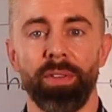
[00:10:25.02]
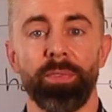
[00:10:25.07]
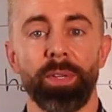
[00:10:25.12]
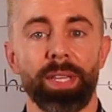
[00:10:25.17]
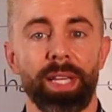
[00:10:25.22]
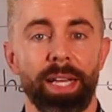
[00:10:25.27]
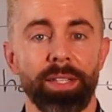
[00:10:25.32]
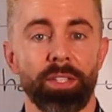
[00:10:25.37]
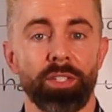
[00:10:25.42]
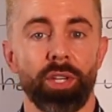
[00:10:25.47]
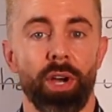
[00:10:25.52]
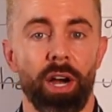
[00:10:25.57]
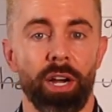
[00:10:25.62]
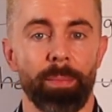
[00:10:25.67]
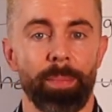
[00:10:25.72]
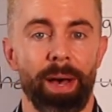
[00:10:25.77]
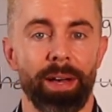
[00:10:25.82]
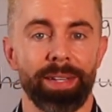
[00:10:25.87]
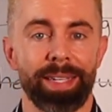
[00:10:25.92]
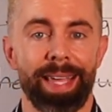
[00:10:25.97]
if you'd like to talk
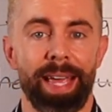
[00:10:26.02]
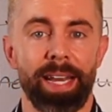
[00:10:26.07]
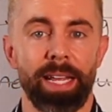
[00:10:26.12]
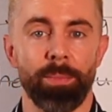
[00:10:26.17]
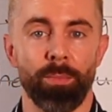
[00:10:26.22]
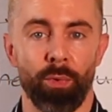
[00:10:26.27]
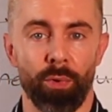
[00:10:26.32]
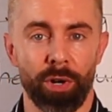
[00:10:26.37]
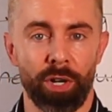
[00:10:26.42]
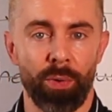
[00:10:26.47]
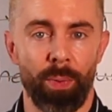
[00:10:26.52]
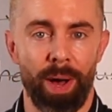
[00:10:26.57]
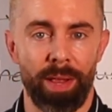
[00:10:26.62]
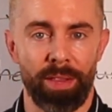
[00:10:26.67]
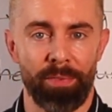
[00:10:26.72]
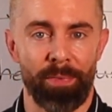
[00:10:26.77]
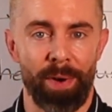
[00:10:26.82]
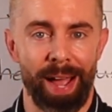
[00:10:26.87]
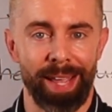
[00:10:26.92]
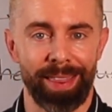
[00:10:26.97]
about getting more
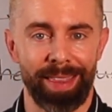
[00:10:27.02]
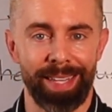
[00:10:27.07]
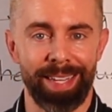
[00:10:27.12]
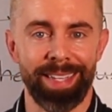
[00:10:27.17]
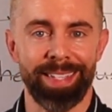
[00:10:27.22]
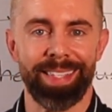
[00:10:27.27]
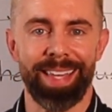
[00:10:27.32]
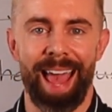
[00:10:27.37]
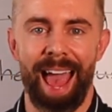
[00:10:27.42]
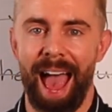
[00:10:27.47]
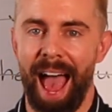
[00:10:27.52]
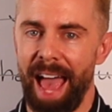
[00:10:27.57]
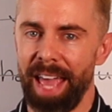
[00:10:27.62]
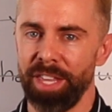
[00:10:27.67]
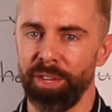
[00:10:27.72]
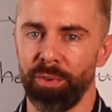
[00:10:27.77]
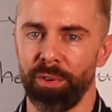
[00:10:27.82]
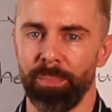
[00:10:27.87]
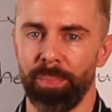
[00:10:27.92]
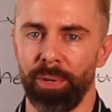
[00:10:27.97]
qualified leads
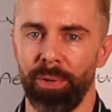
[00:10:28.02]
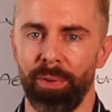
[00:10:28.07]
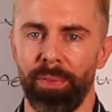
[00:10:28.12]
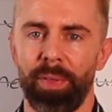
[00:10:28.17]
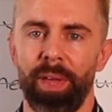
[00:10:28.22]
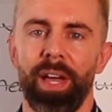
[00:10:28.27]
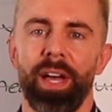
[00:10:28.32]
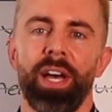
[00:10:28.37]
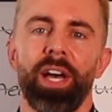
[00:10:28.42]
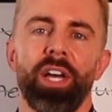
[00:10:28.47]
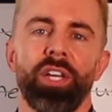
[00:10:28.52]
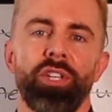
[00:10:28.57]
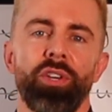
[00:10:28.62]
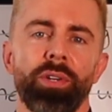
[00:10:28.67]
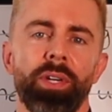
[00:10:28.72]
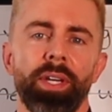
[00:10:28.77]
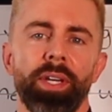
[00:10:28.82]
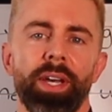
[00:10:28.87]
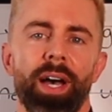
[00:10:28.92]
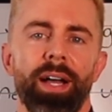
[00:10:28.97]
at your booth,
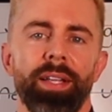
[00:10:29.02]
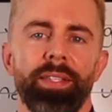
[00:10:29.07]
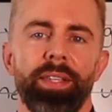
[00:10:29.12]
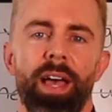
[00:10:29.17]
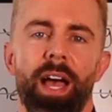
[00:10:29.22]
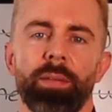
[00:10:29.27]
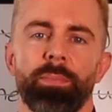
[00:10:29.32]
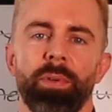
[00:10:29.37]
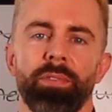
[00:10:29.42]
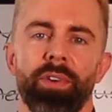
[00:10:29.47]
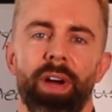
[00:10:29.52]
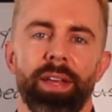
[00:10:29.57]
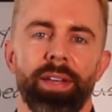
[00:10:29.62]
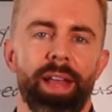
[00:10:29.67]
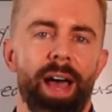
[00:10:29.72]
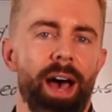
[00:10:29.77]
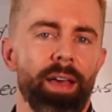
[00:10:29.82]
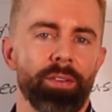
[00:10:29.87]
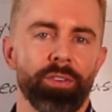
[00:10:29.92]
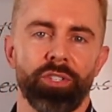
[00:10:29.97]
you can contact me right
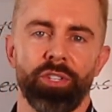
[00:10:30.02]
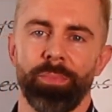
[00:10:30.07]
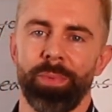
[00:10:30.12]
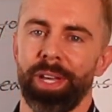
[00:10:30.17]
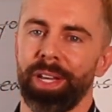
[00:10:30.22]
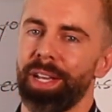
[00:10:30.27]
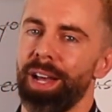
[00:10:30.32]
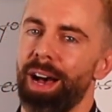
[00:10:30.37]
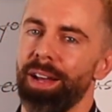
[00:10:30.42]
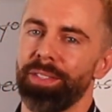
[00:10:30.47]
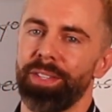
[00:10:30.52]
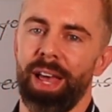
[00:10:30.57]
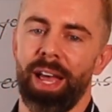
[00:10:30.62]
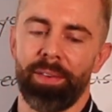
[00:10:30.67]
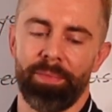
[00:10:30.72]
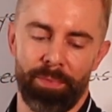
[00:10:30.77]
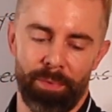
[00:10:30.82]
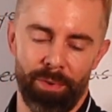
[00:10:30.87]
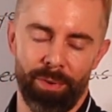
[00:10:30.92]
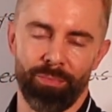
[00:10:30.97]
now. There should be a
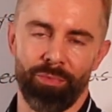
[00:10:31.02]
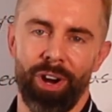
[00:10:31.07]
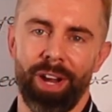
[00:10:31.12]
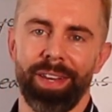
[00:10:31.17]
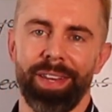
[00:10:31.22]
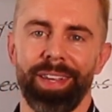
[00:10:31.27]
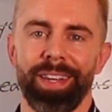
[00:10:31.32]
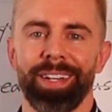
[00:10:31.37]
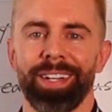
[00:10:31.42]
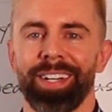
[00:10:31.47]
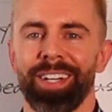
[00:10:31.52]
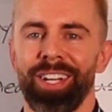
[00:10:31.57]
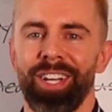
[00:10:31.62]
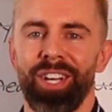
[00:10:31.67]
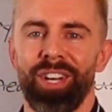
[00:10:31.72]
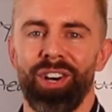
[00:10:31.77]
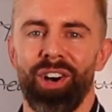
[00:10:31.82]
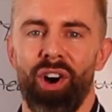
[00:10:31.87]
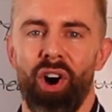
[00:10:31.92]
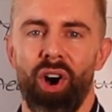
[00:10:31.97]
contact form right here
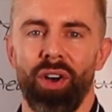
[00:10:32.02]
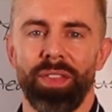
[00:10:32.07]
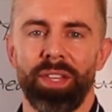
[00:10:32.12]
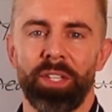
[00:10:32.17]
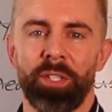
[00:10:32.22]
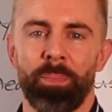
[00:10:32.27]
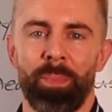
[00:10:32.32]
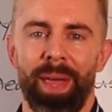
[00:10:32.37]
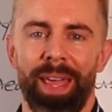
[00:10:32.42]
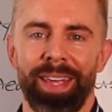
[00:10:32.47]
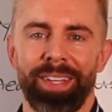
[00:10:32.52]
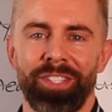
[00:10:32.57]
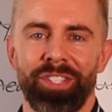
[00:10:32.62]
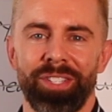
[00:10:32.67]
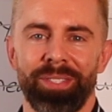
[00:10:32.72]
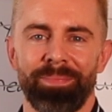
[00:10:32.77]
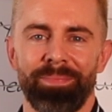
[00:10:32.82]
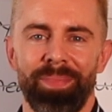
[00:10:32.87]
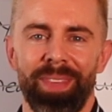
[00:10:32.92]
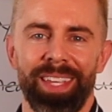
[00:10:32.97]
on this
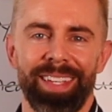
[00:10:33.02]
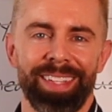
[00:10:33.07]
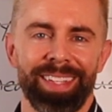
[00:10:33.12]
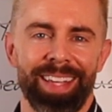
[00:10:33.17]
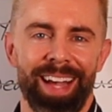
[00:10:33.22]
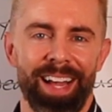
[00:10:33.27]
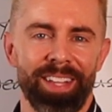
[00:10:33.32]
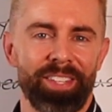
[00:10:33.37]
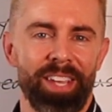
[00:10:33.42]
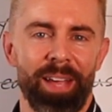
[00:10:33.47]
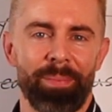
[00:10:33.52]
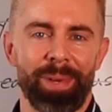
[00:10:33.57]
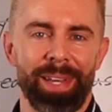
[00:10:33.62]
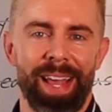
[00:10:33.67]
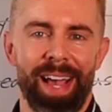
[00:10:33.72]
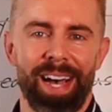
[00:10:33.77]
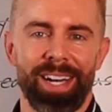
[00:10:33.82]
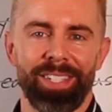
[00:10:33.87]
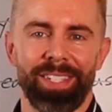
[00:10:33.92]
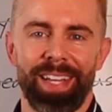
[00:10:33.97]
page. Contact me
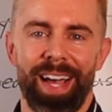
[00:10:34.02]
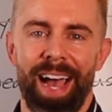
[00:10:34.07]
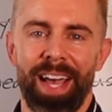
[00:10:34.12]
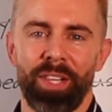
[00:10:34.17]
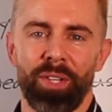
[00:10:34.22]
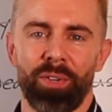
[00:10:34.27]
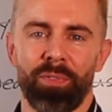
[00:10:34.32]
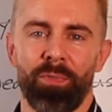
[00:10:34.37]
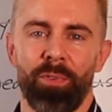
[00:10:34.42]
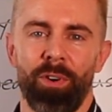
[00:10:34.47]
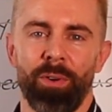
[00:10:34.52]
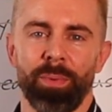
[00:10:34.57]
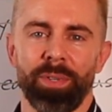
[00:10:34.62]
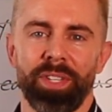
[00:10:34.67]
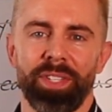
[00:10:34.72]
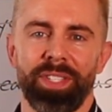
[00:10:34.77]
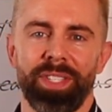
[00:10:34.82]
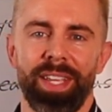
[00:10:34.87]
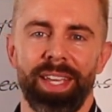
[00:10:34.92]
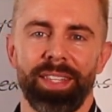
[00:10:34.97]
now, and I look forward
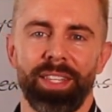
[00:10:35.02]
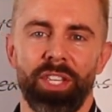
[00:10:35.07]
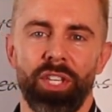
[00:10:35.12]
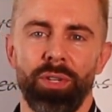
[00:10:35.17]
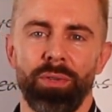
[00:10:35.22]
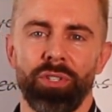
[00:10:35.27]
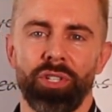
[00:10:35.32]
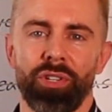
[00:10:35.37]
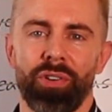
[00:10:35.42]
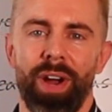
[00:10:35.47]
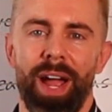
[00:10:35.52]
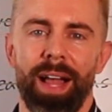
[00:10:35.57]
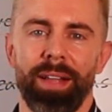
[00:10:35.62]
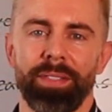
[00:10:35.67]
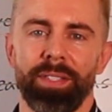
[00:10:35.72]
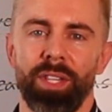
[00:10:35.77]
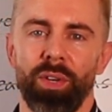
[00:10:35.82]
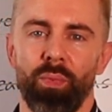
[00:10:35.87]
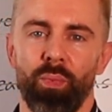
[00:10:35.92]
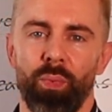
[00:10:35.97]
to seeing the huge
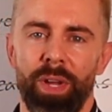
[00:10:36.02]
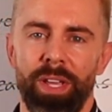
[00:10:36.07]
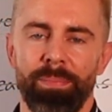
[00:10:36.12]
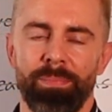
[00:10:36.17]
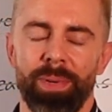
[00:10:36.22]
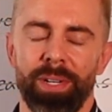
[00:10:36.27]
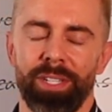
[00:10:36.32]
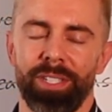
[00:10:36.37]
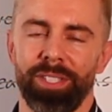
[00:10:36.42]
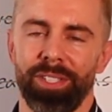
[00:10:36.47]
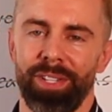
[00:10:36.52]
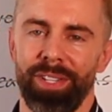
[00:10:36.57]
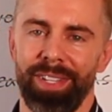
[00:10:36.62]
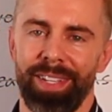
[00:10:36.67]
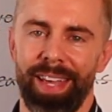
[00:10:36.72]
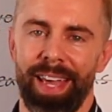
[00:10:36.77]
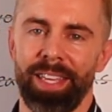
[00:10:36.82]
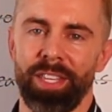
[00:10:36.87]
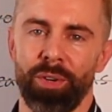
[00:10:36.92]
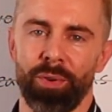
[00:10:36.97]
crowds that we build
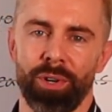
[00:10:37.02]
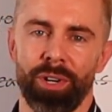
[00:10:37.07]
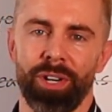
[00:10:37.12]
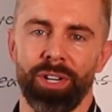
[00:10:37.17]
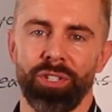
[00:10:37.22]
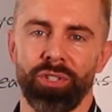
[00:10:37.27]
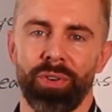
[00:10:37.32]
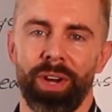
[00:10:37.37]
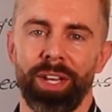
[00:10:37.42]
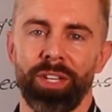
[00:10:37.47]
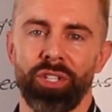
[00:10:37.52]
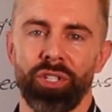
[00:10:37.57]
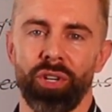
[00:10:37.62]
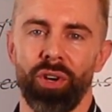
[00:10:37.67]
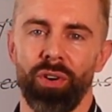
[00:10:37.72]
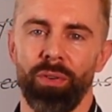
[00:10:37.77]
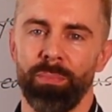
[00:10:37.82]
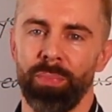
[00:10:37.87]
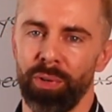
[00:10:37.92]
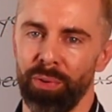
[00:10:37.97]
at your trade
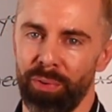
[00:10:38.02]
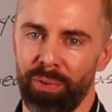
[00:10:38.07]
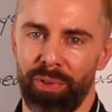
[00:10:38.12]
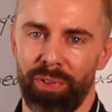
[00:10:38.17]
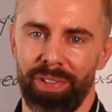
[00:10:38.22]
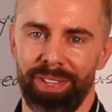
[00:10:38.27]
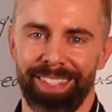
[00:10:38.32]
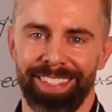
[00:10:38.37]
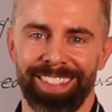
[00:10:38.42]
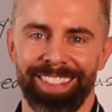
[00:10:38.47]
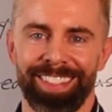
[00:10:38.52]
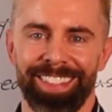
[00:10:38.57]
show booth.